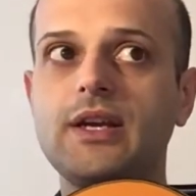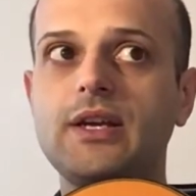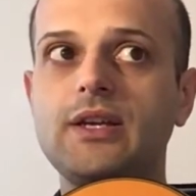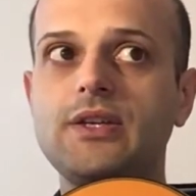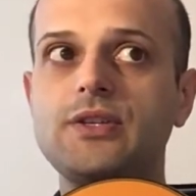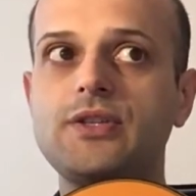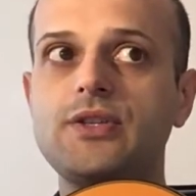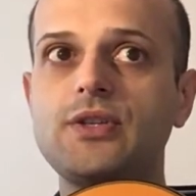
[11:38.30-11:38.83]

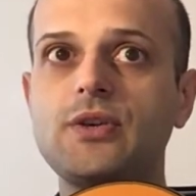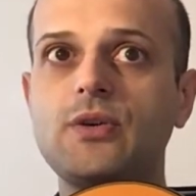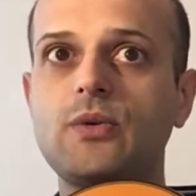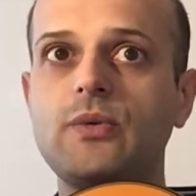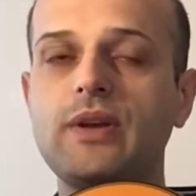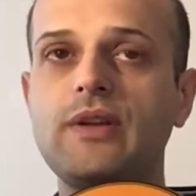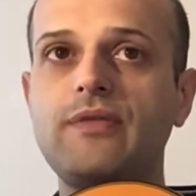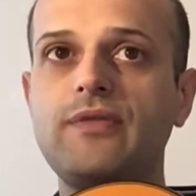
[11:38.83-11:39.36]
So
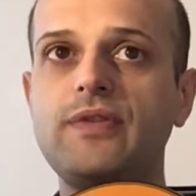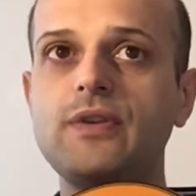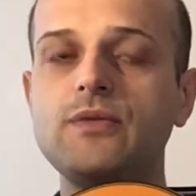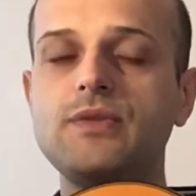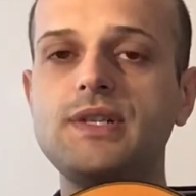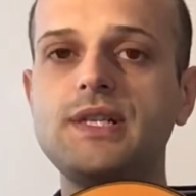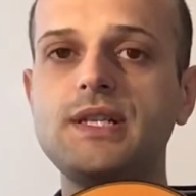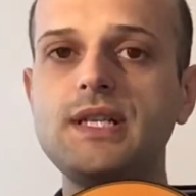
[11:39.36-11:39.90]
if you
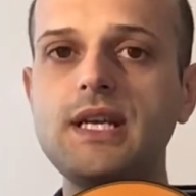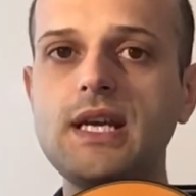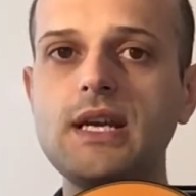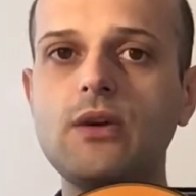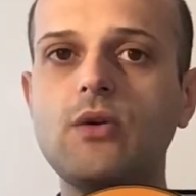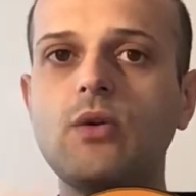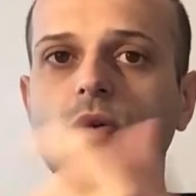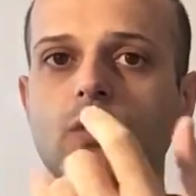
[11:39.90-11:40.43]
see
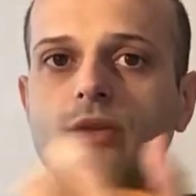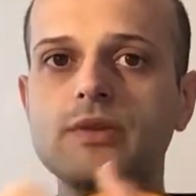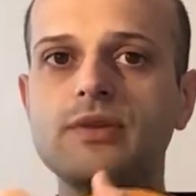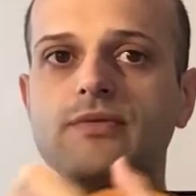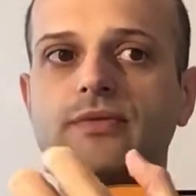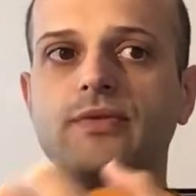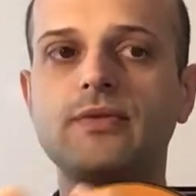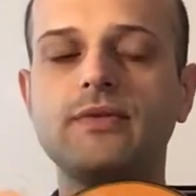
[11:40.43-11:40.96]
chords
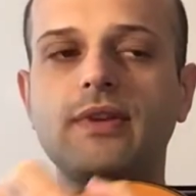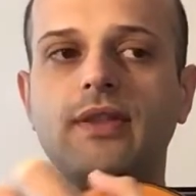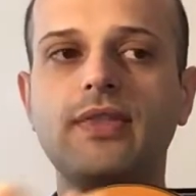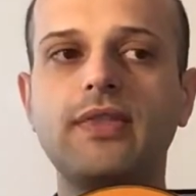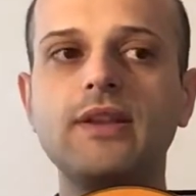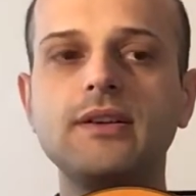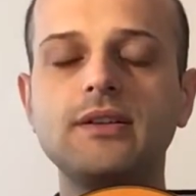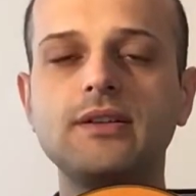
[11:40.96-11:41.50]
from a
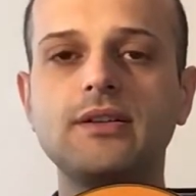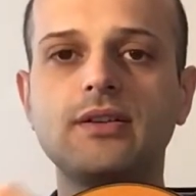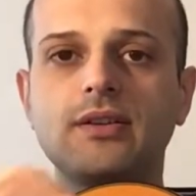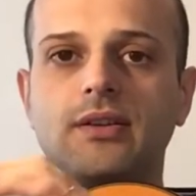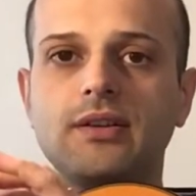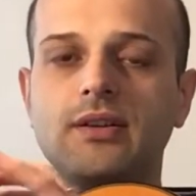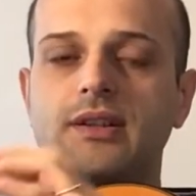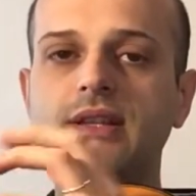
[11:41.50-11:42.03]
third
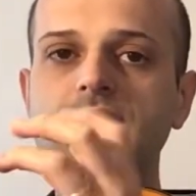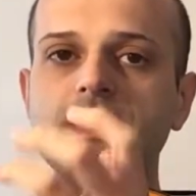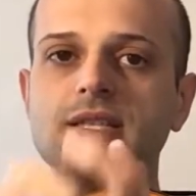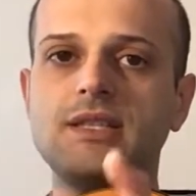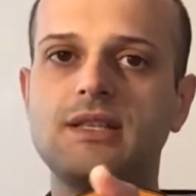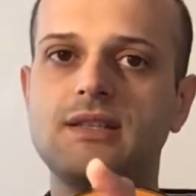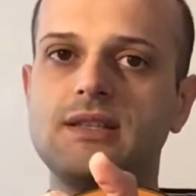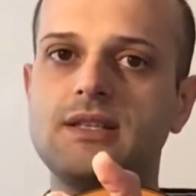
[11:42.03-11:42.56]

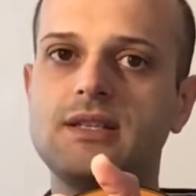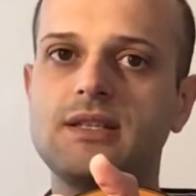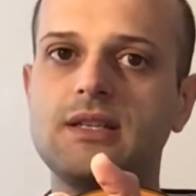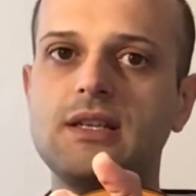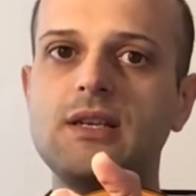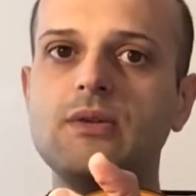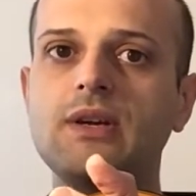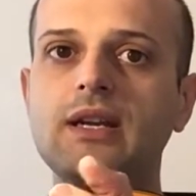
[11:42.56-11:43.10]
distance,
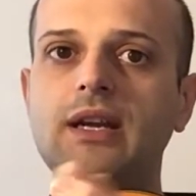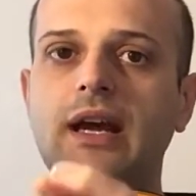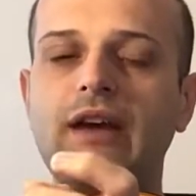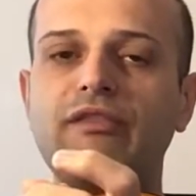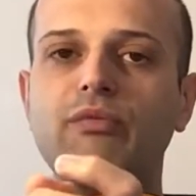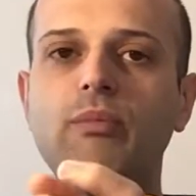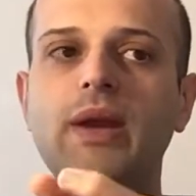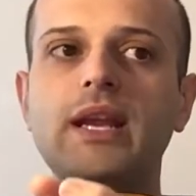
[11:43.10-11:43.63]
you can
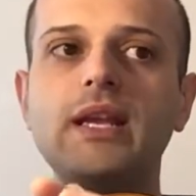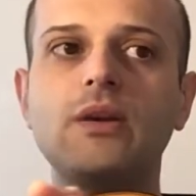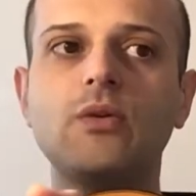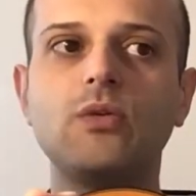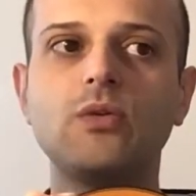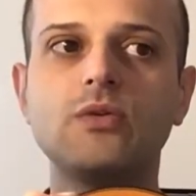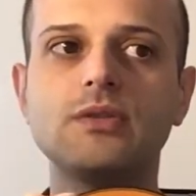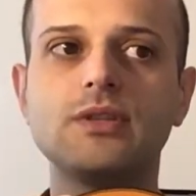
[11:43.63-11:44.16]
have many
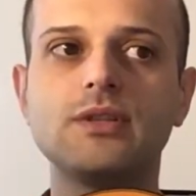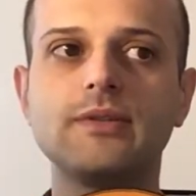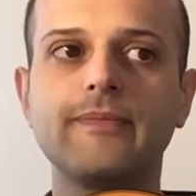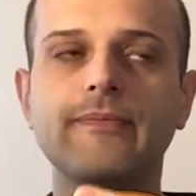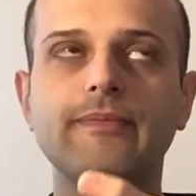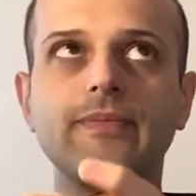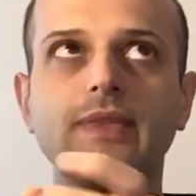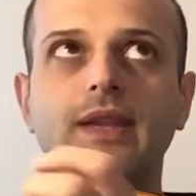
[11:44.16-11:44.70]
chords.
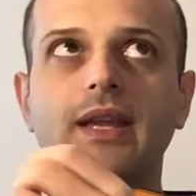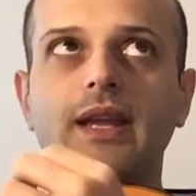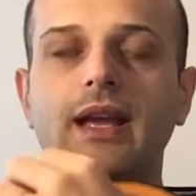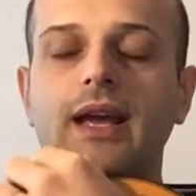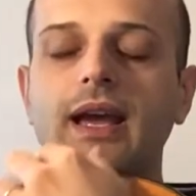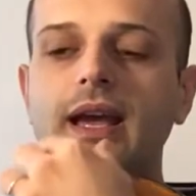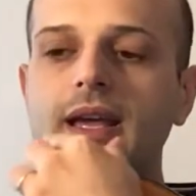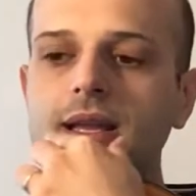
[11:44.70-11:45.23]

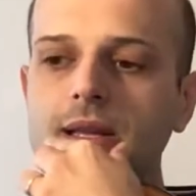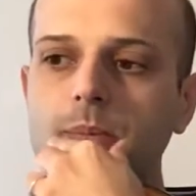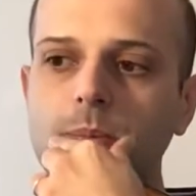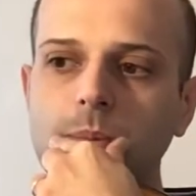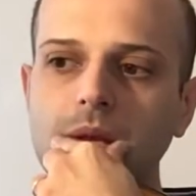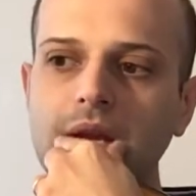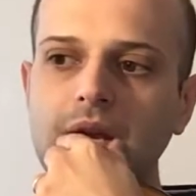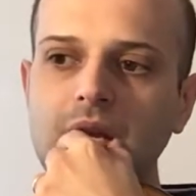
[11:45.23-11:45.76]
And the
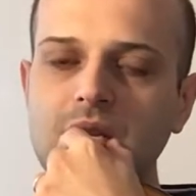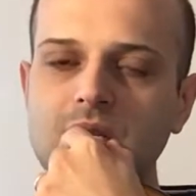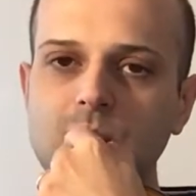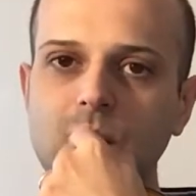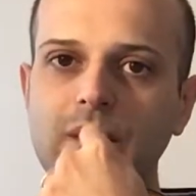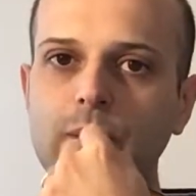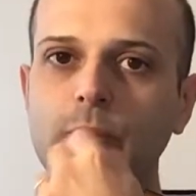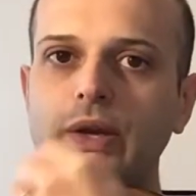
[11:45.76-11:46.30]
plan is,
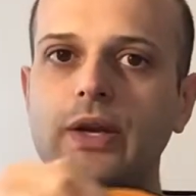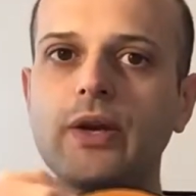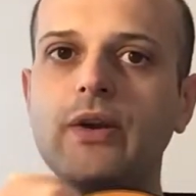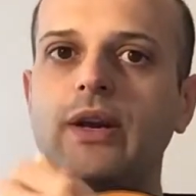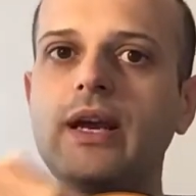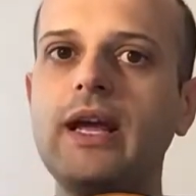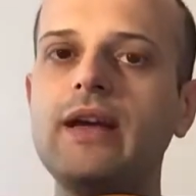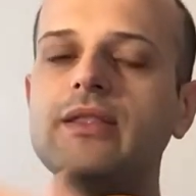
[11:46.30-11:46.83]
when we
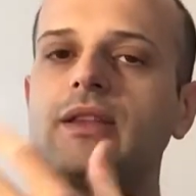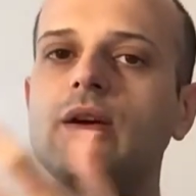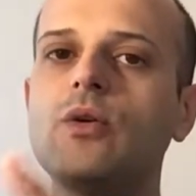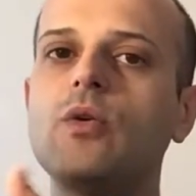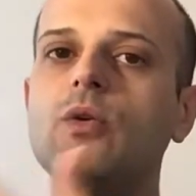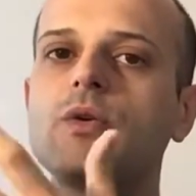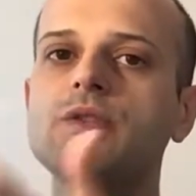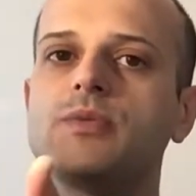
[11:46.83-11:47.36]
connect the
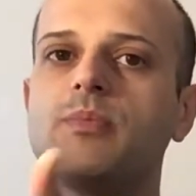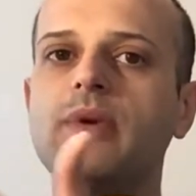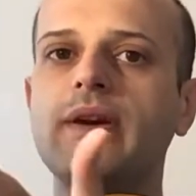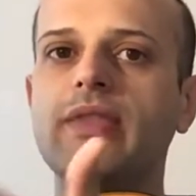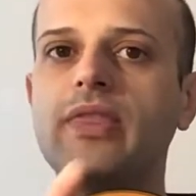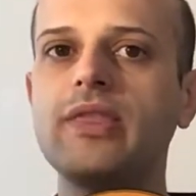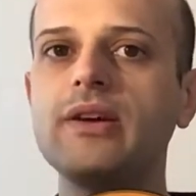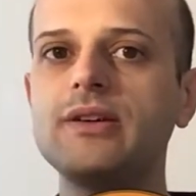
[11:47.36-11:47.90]
chords by
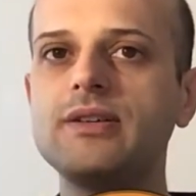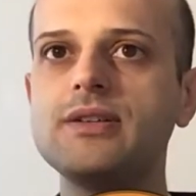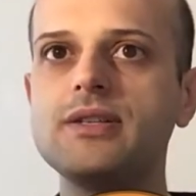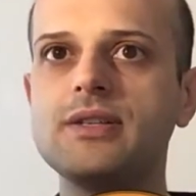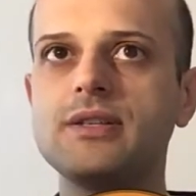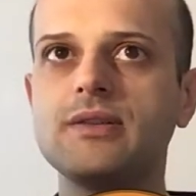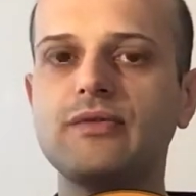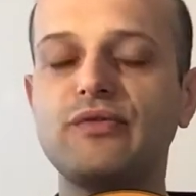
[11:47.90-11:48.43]

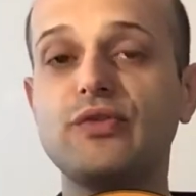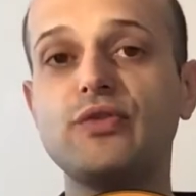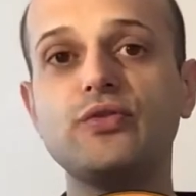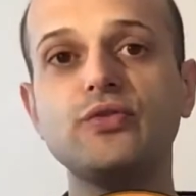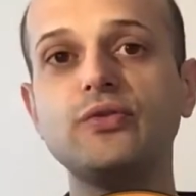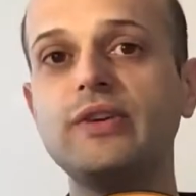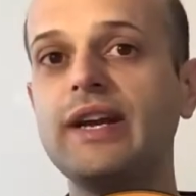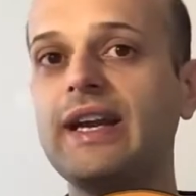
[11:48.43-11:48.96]
thirds, for
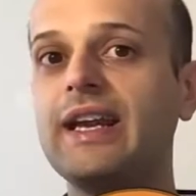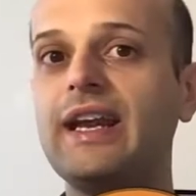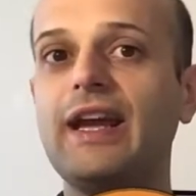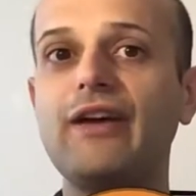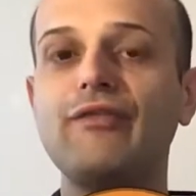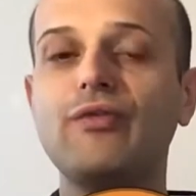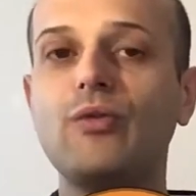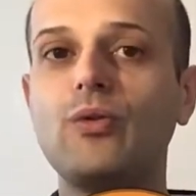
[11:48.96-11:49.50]
sure I can
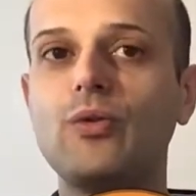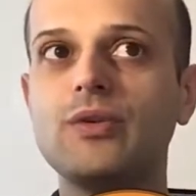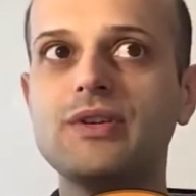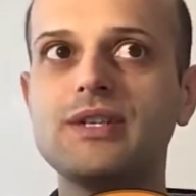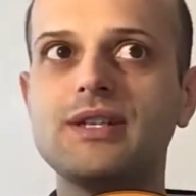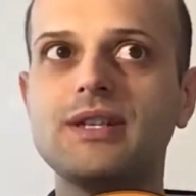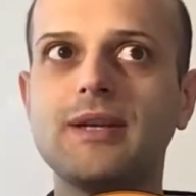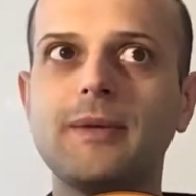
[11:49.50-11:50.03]
have
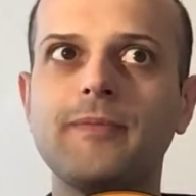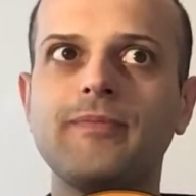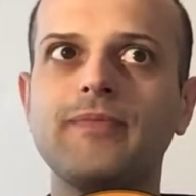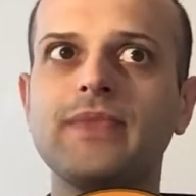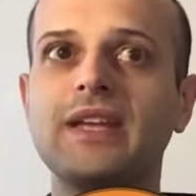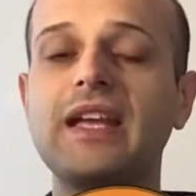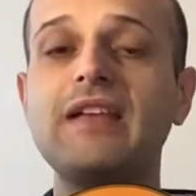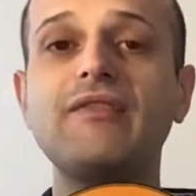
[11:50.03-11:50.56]
chords,
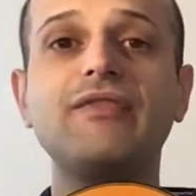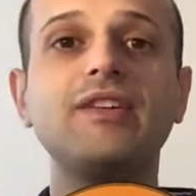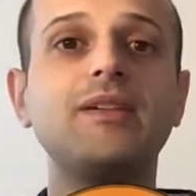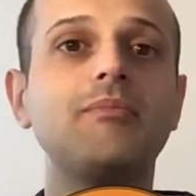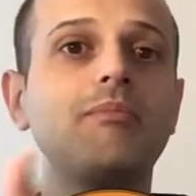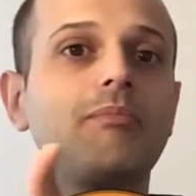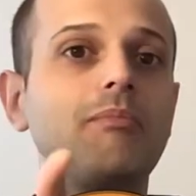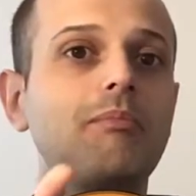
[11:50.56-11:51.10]

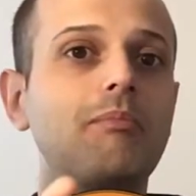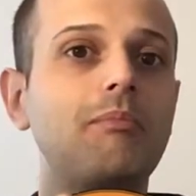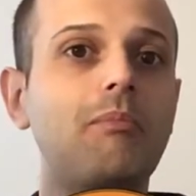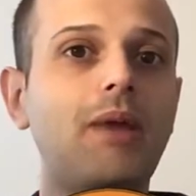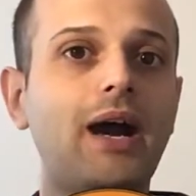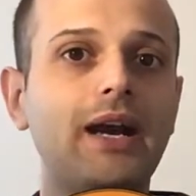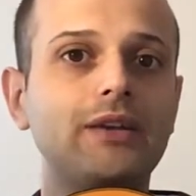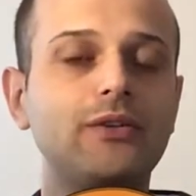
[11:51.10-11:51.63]
even
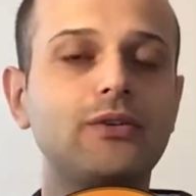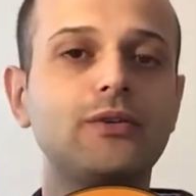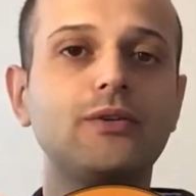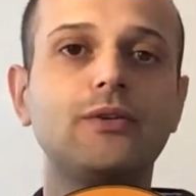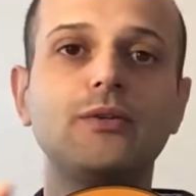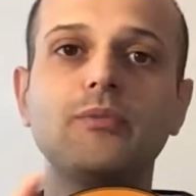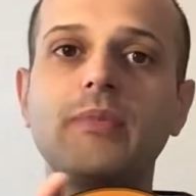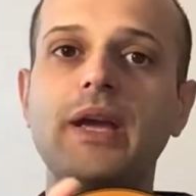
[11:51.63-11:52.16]
minor
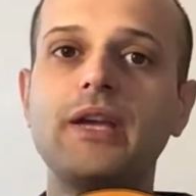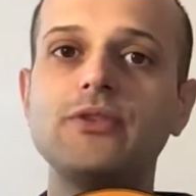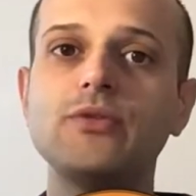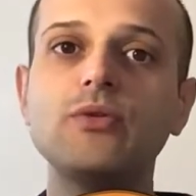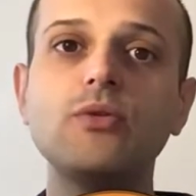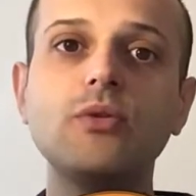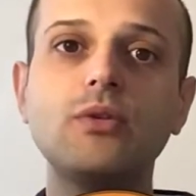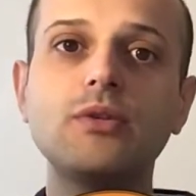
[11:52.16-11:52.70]
or major
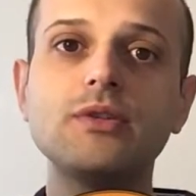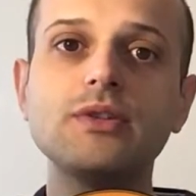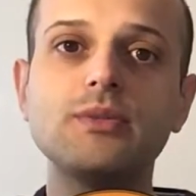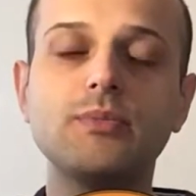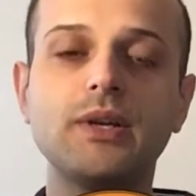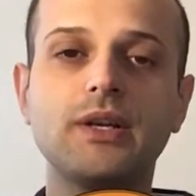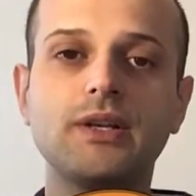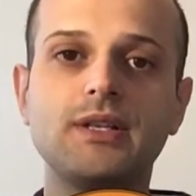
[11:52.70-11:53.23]
chords,
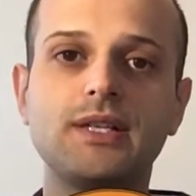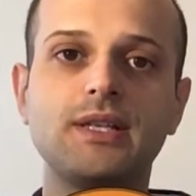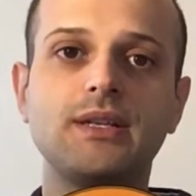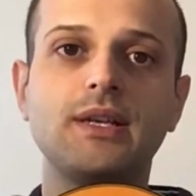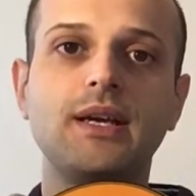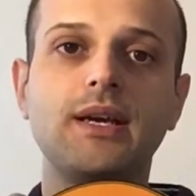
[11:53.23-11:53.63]
because